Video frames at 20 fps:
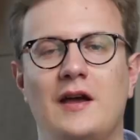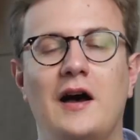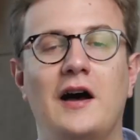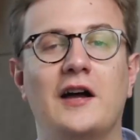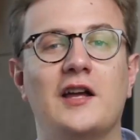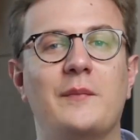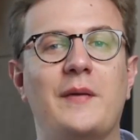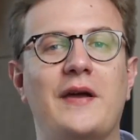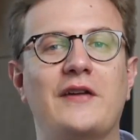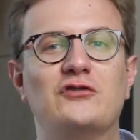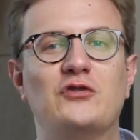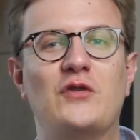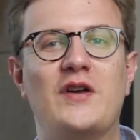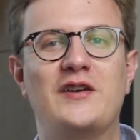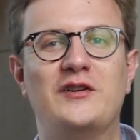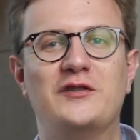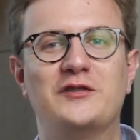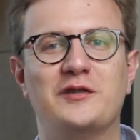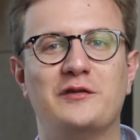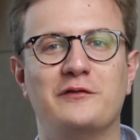Hi, I'm Andrew
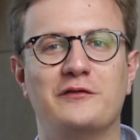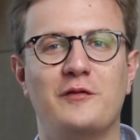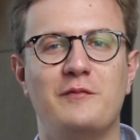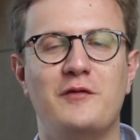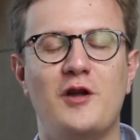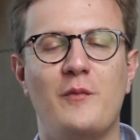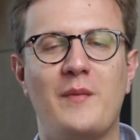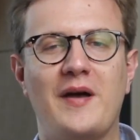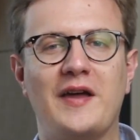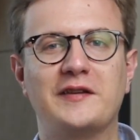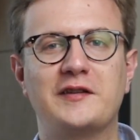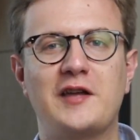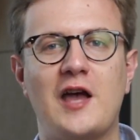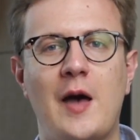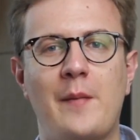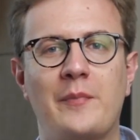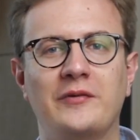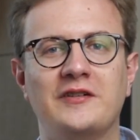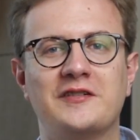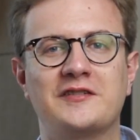Henderson from Nomad
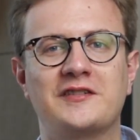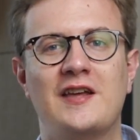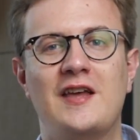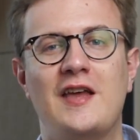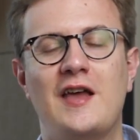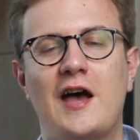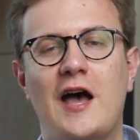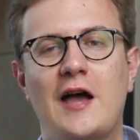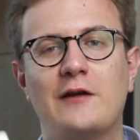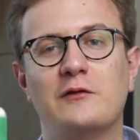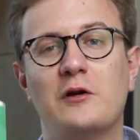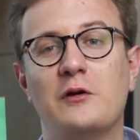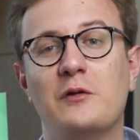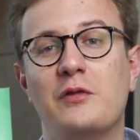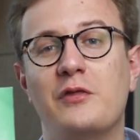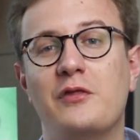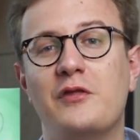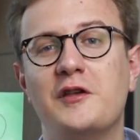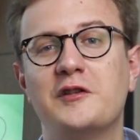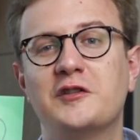Capitalist. I wrote
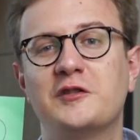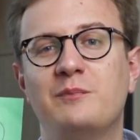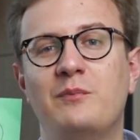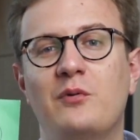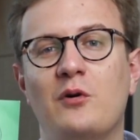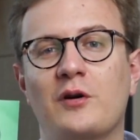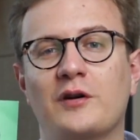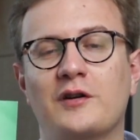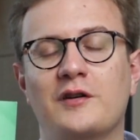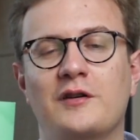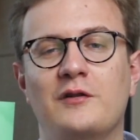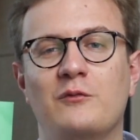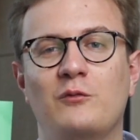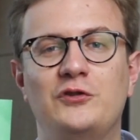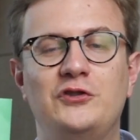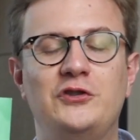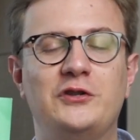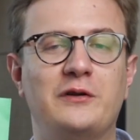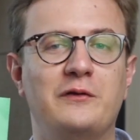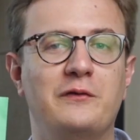this book,
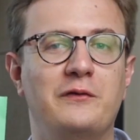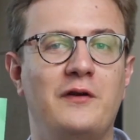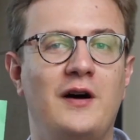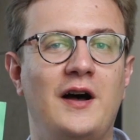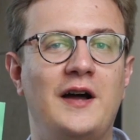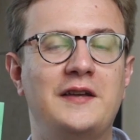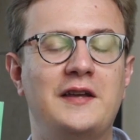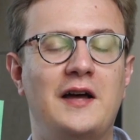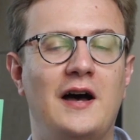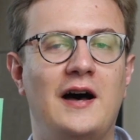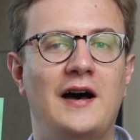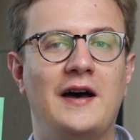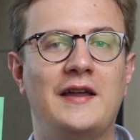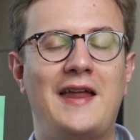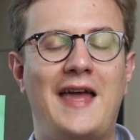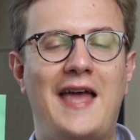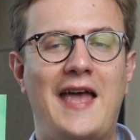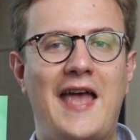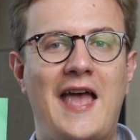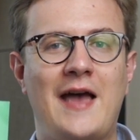which you can find
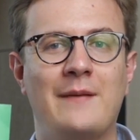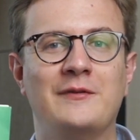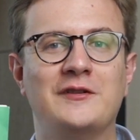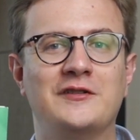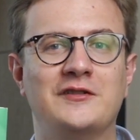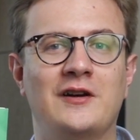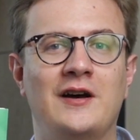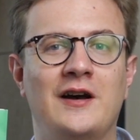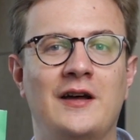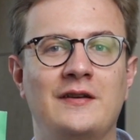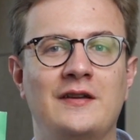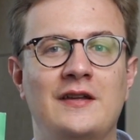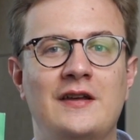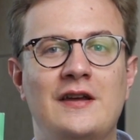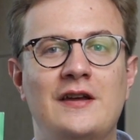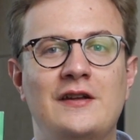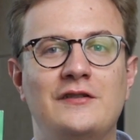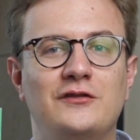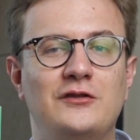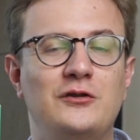on Amazon,
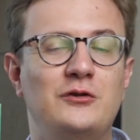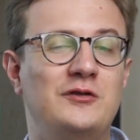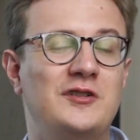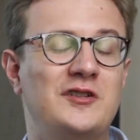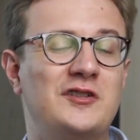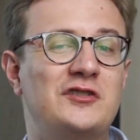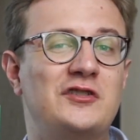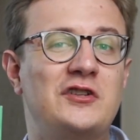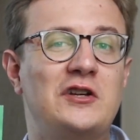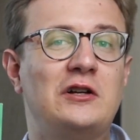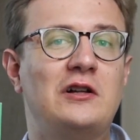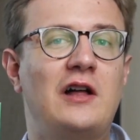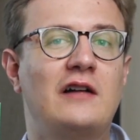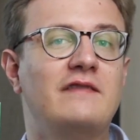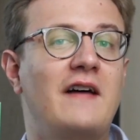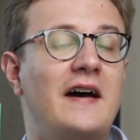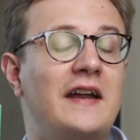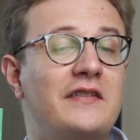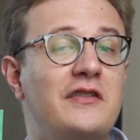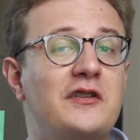to distill a
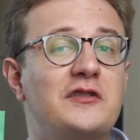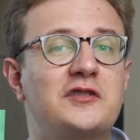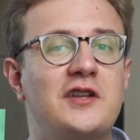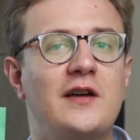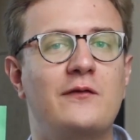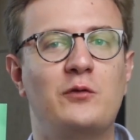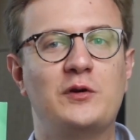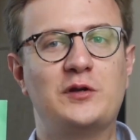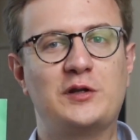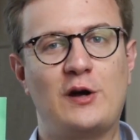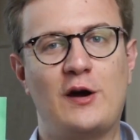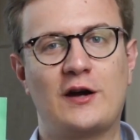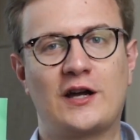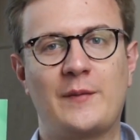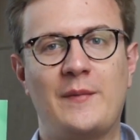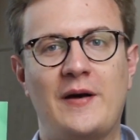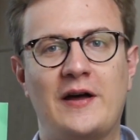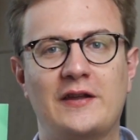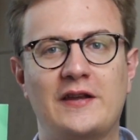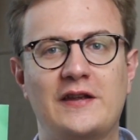lot of the stuff we
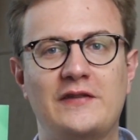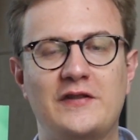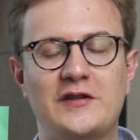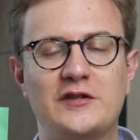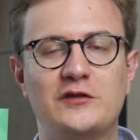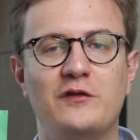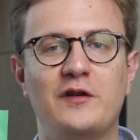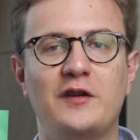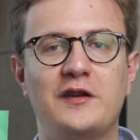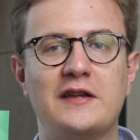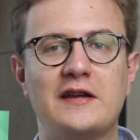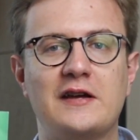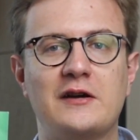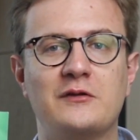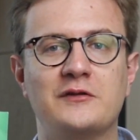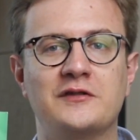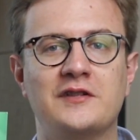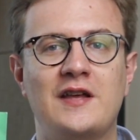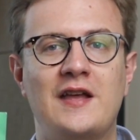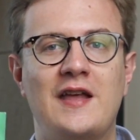talk about in these
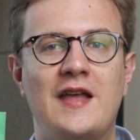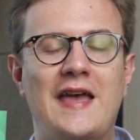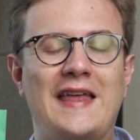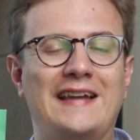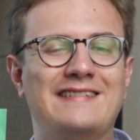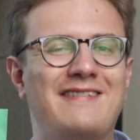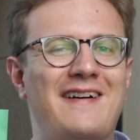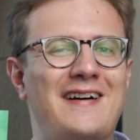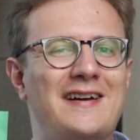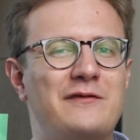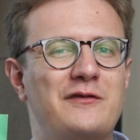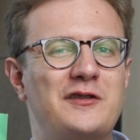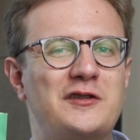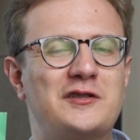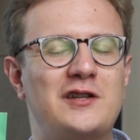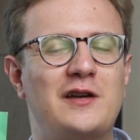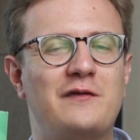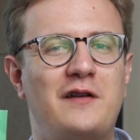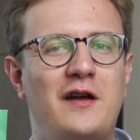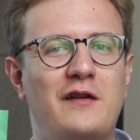videos and a lot of the
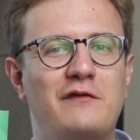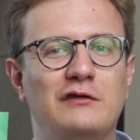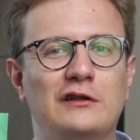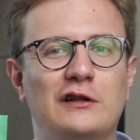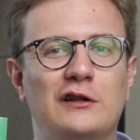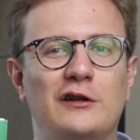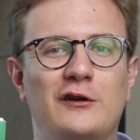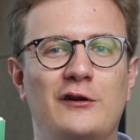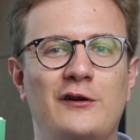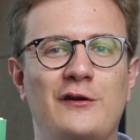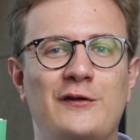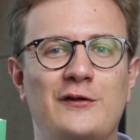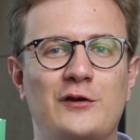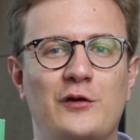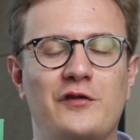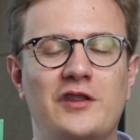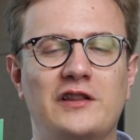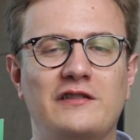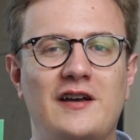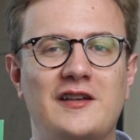stuff I've learned
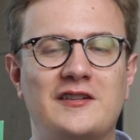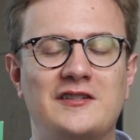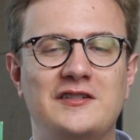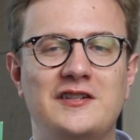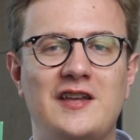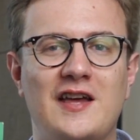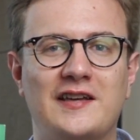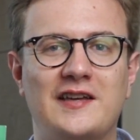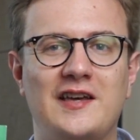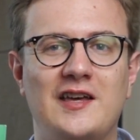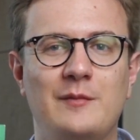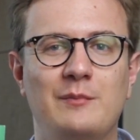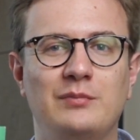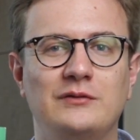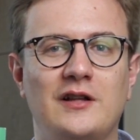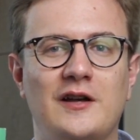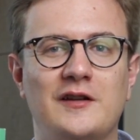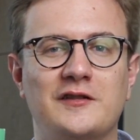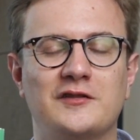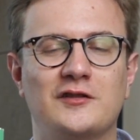over the last decade
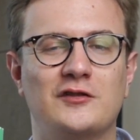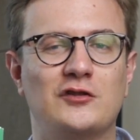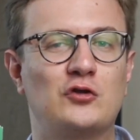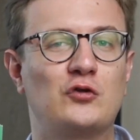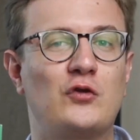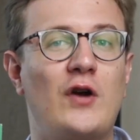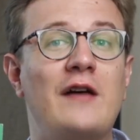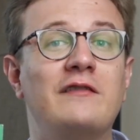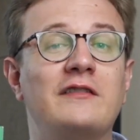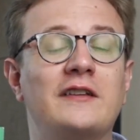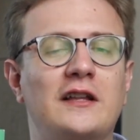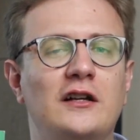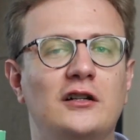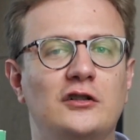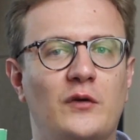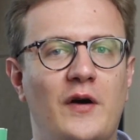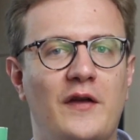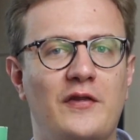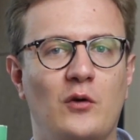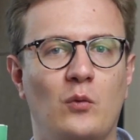plus traveling
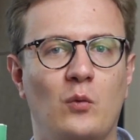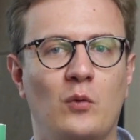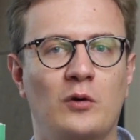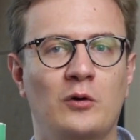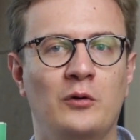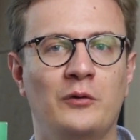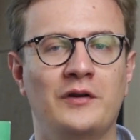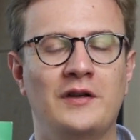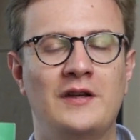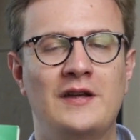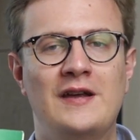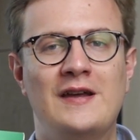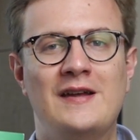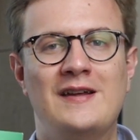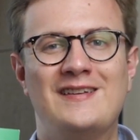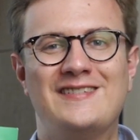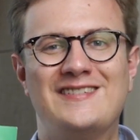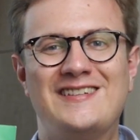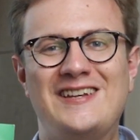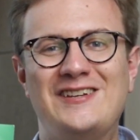all around the world,
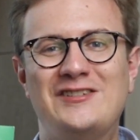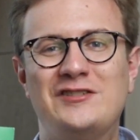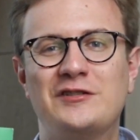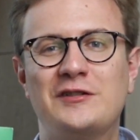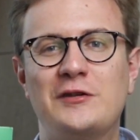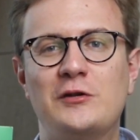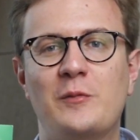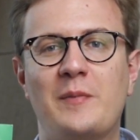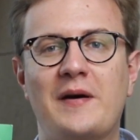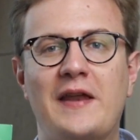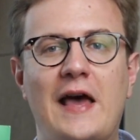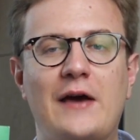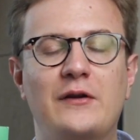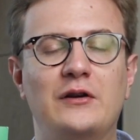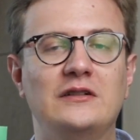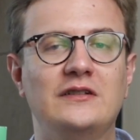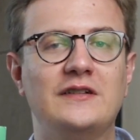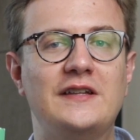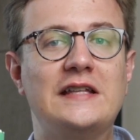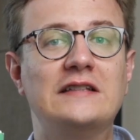teaching you about how
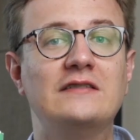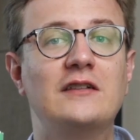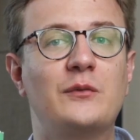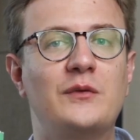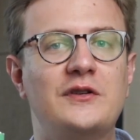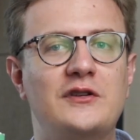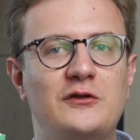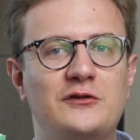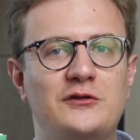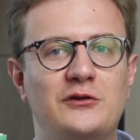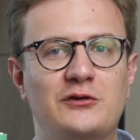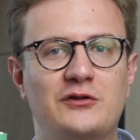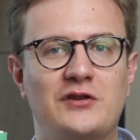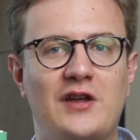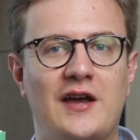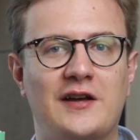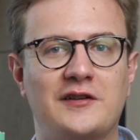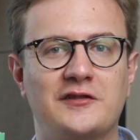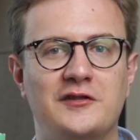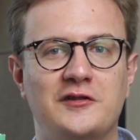to legally reduce your
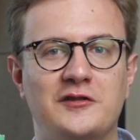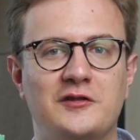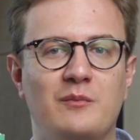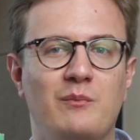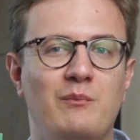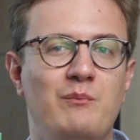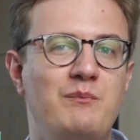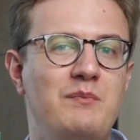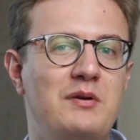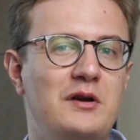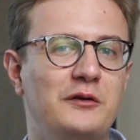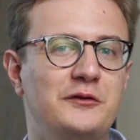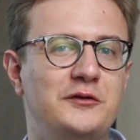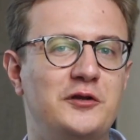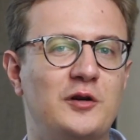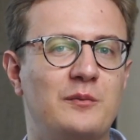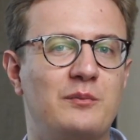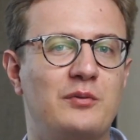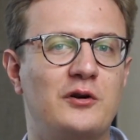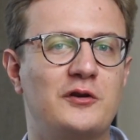taxes, build
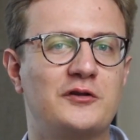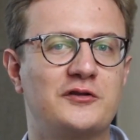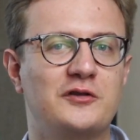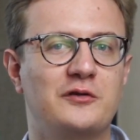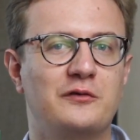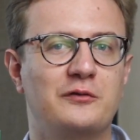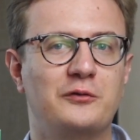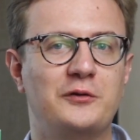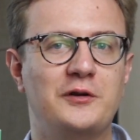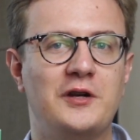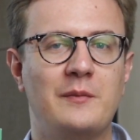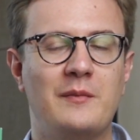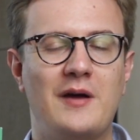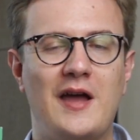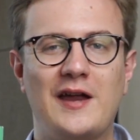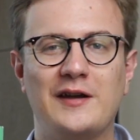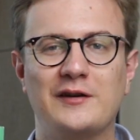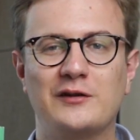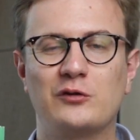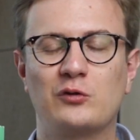your personal freedom,
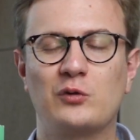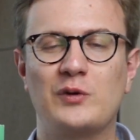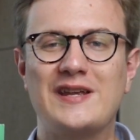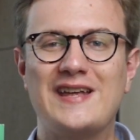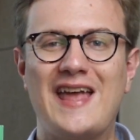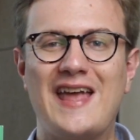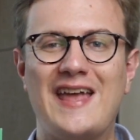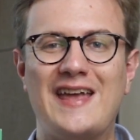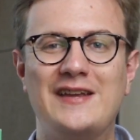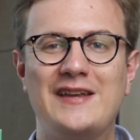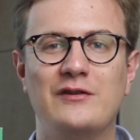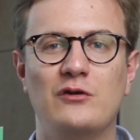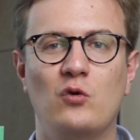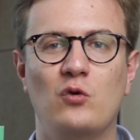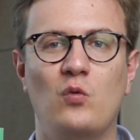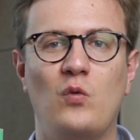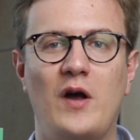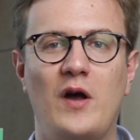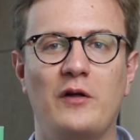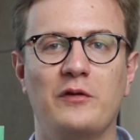and create
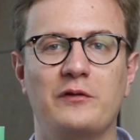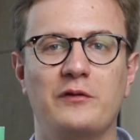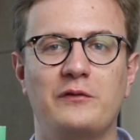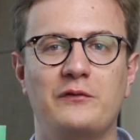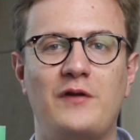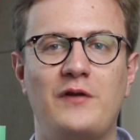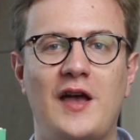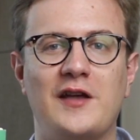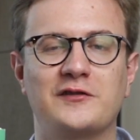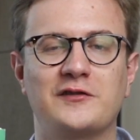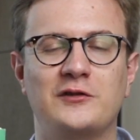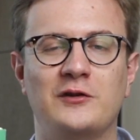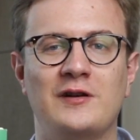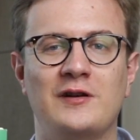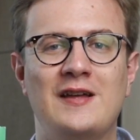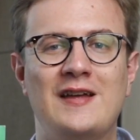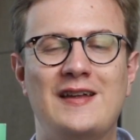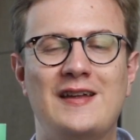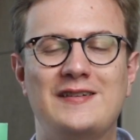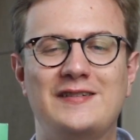wealth
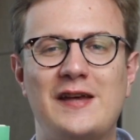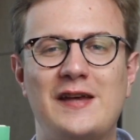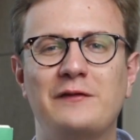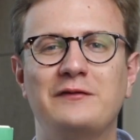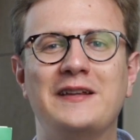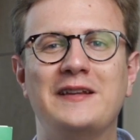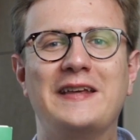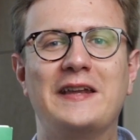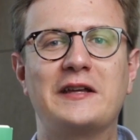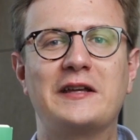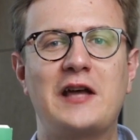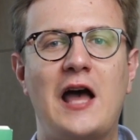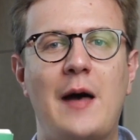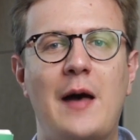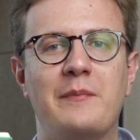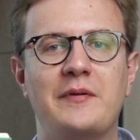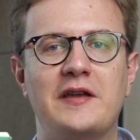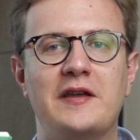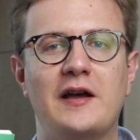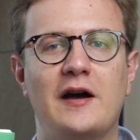faster. Definitely get a
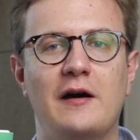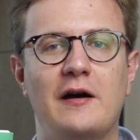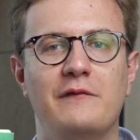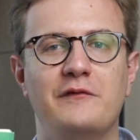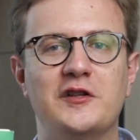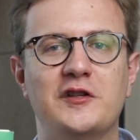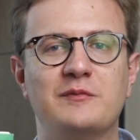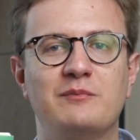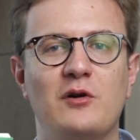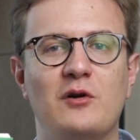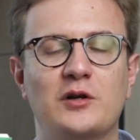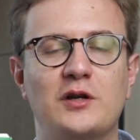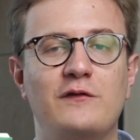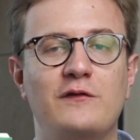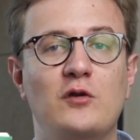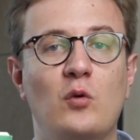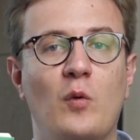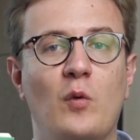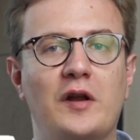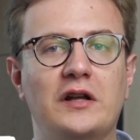copy of this book
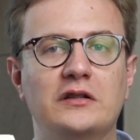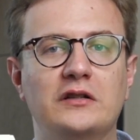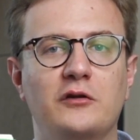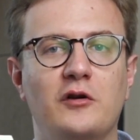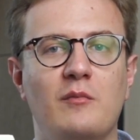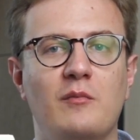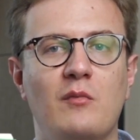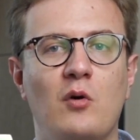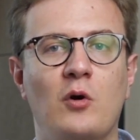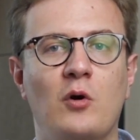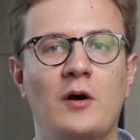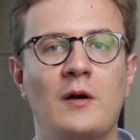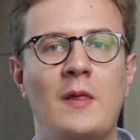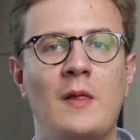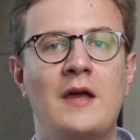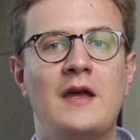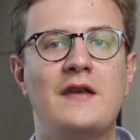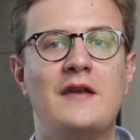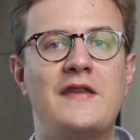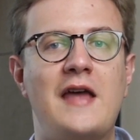if you want to learn more.
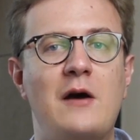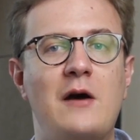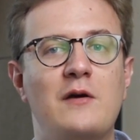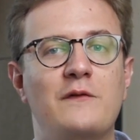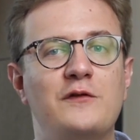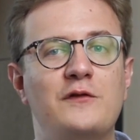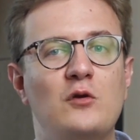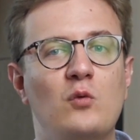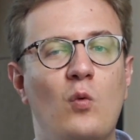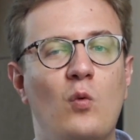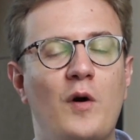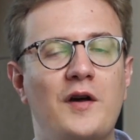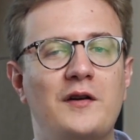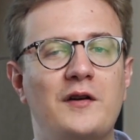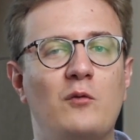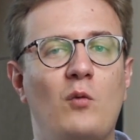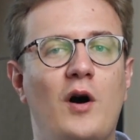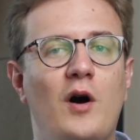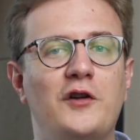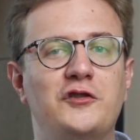Now, if you want
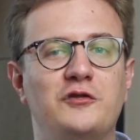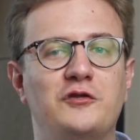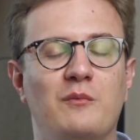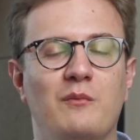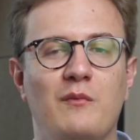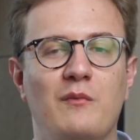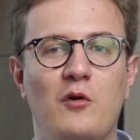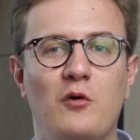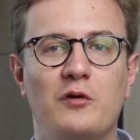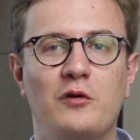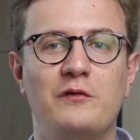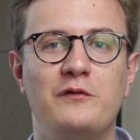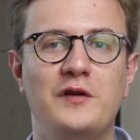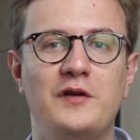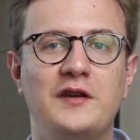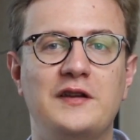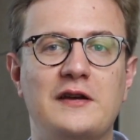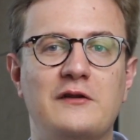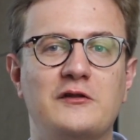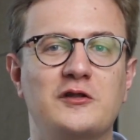to watch more
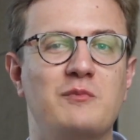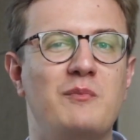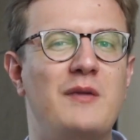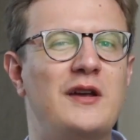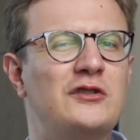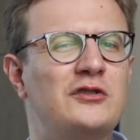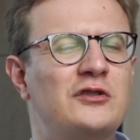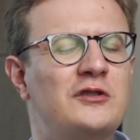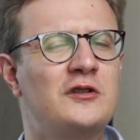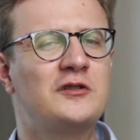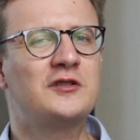videos, make sure